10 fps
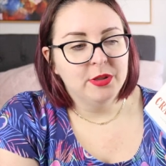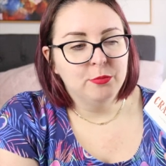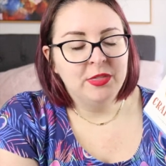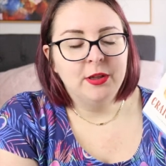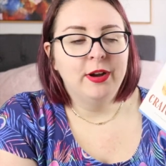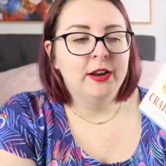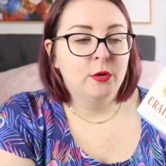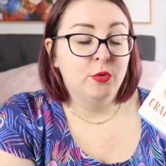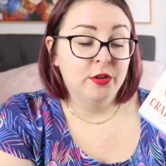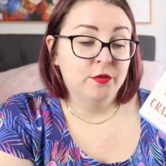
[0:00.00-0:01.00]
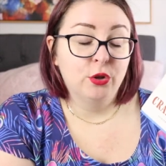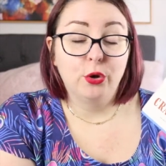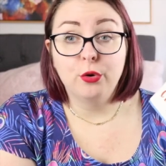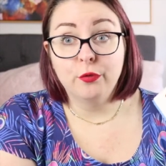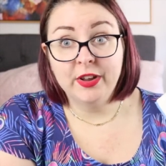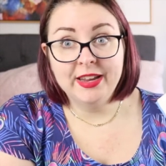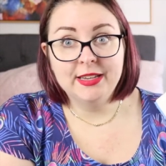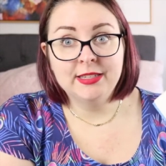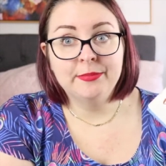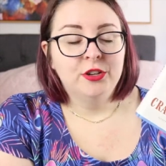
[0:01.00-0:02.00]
And when they're at one of the local fairs,